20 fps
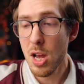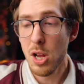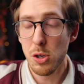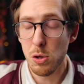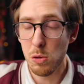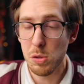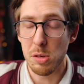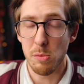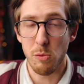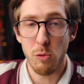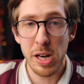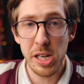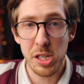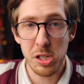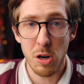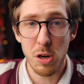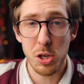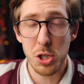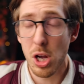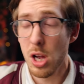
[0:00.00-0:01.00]
do some
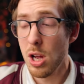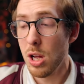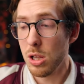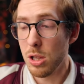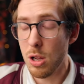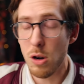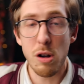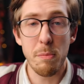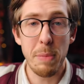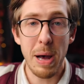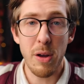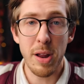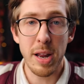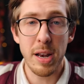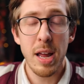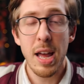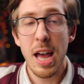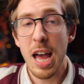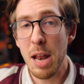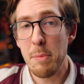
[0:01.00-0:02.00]
research, learn about it,
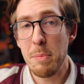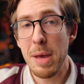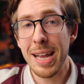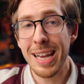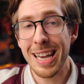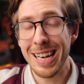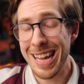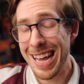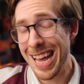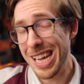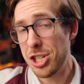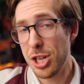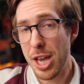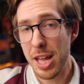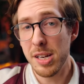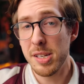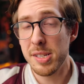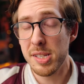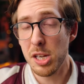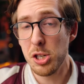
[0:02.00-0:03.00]
and make an
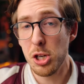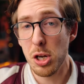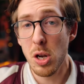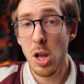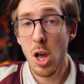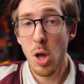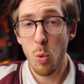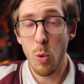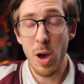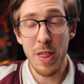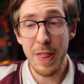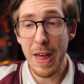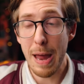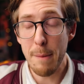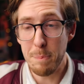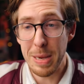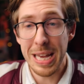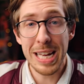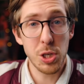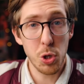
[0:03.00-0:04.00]
educated decision, whether
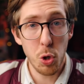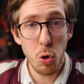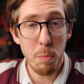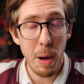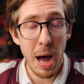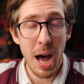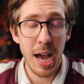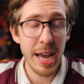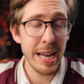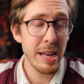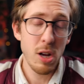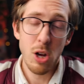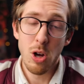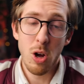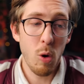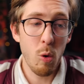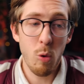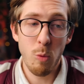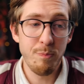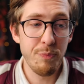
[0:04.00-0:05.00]
that be to buy
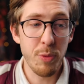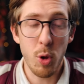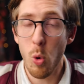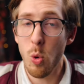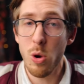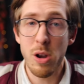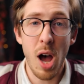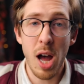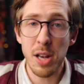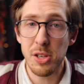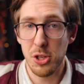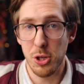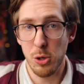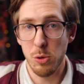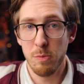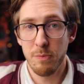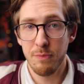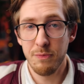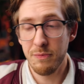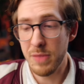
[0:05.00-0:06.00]
or not to.
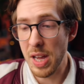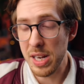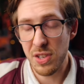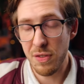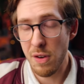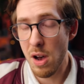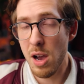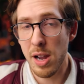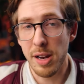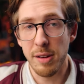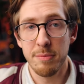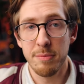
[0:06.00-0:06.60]
That's fine.